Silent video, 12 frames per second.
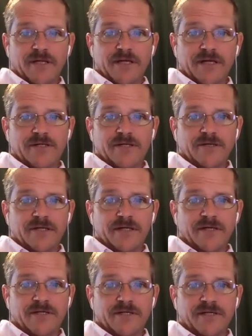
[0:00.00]
he took
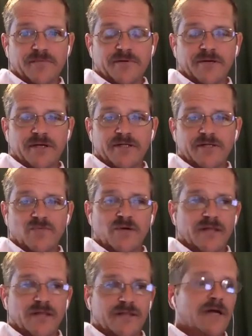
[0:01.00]
his experience
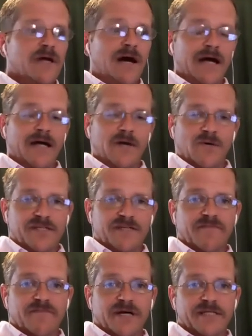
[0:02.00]
with iOS
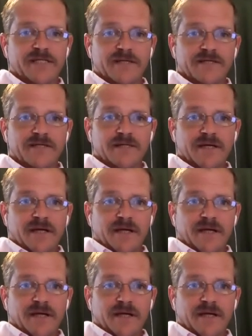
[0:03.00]
devices